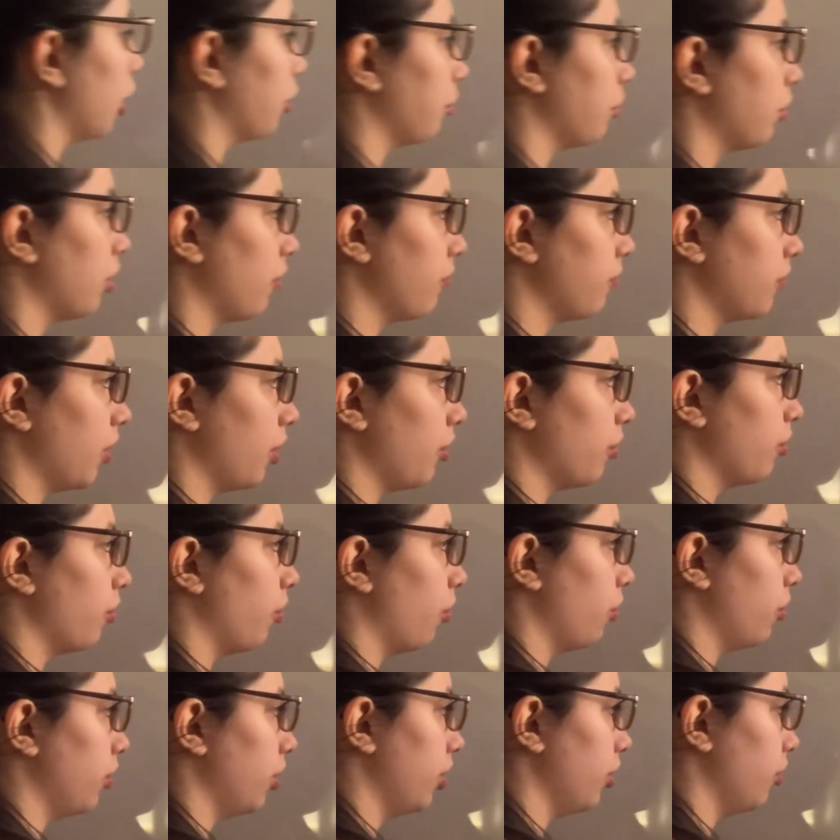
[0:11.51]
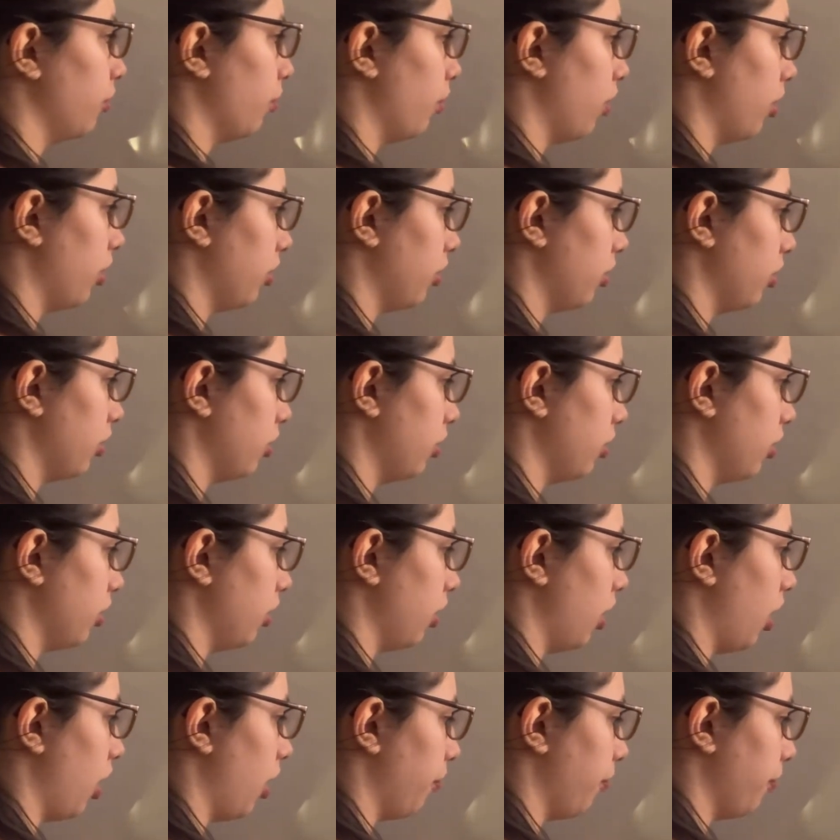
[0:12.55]
we have now only one
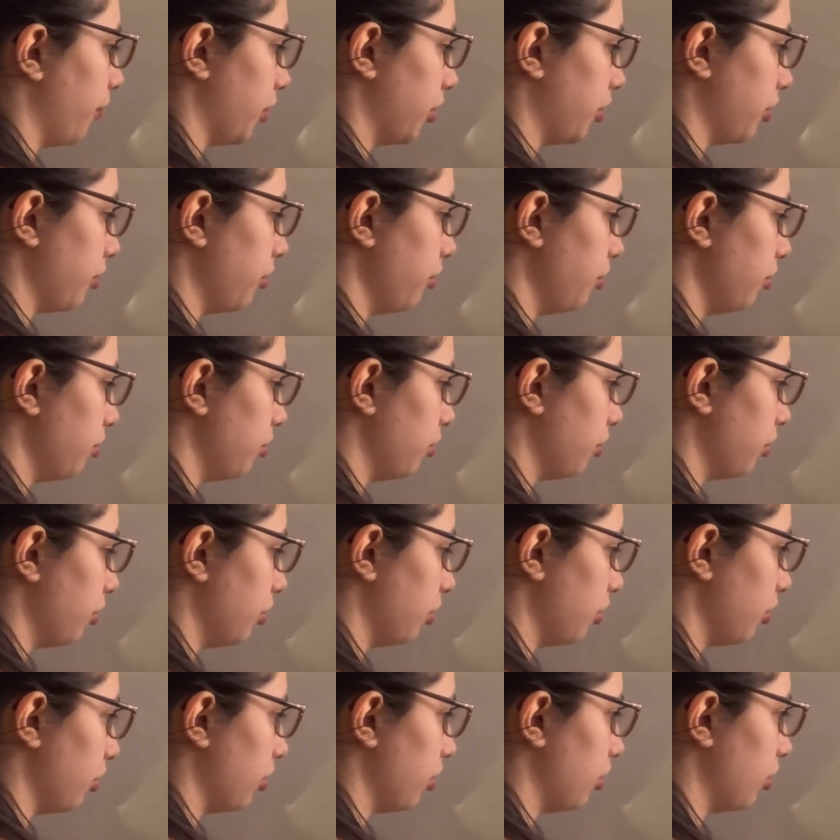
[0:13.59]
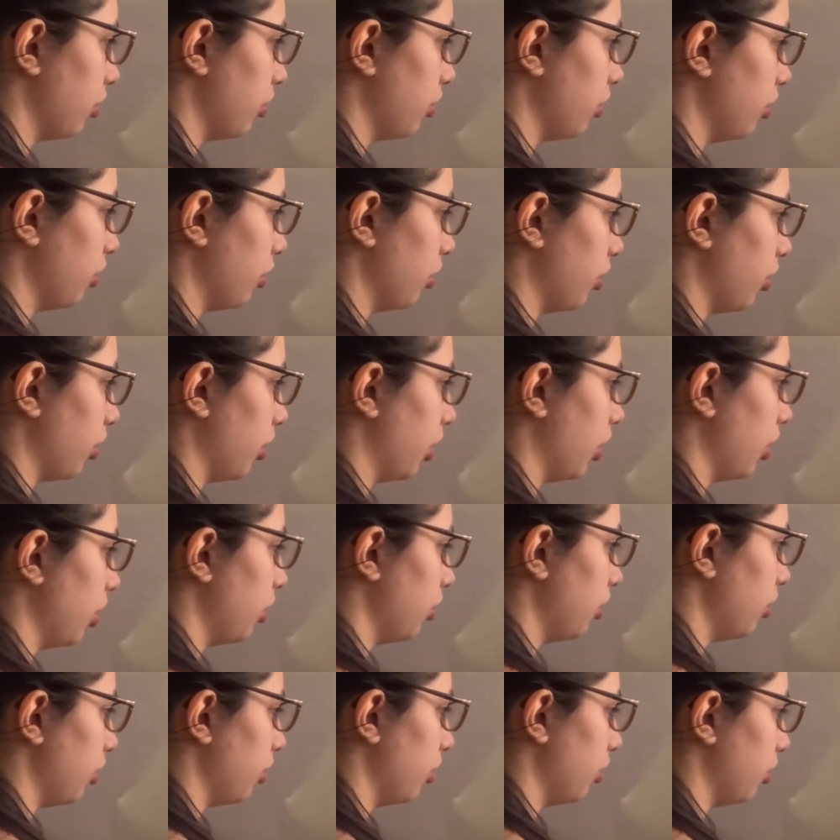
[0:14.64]
aperture
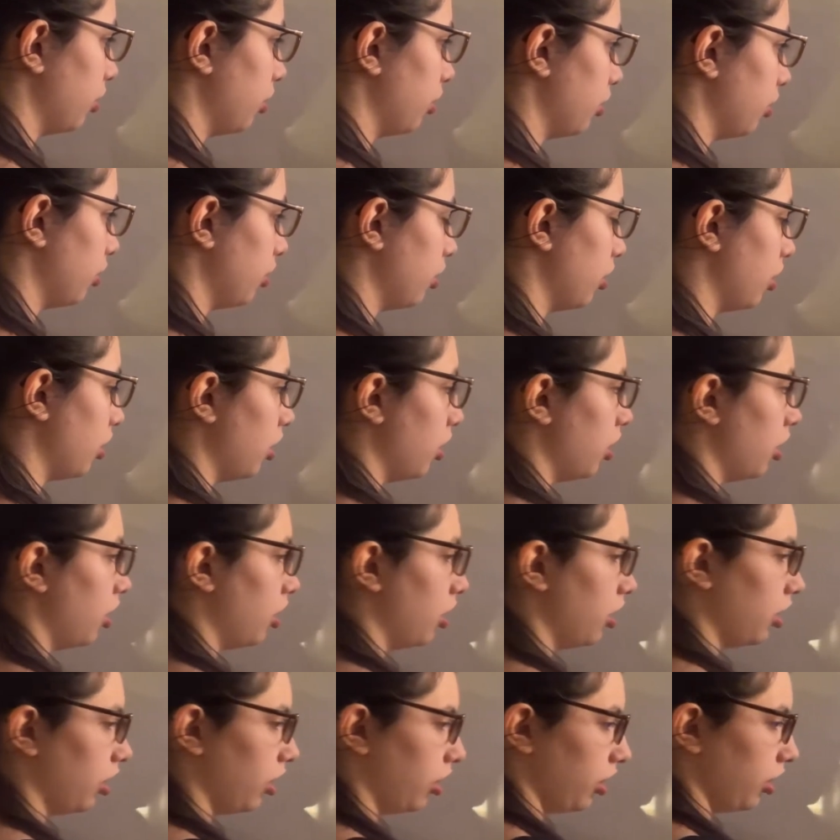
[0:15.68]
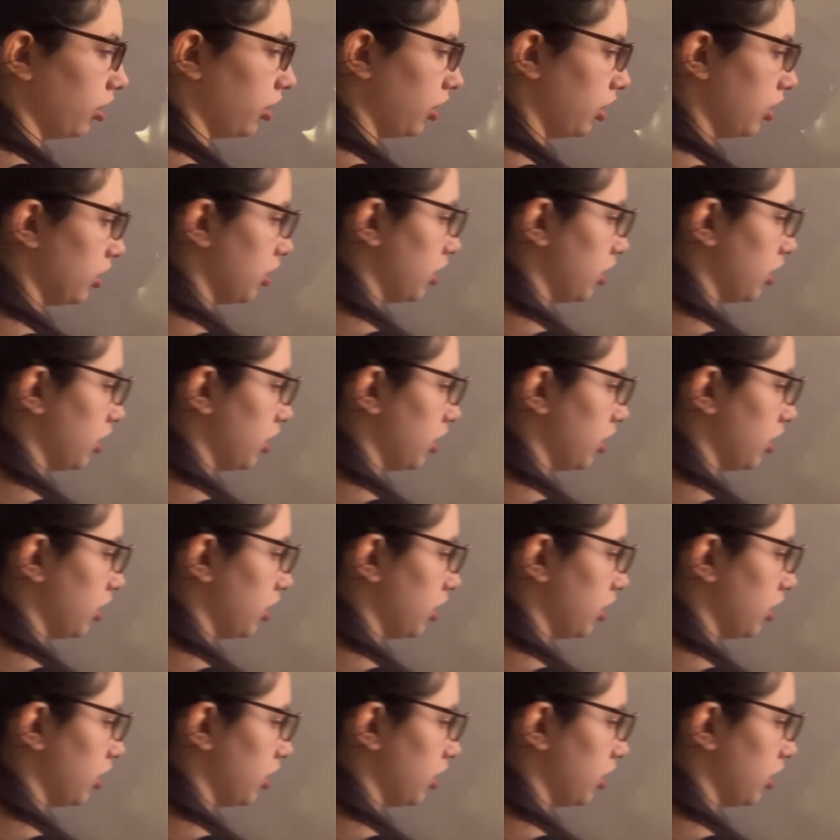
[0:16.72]
here. This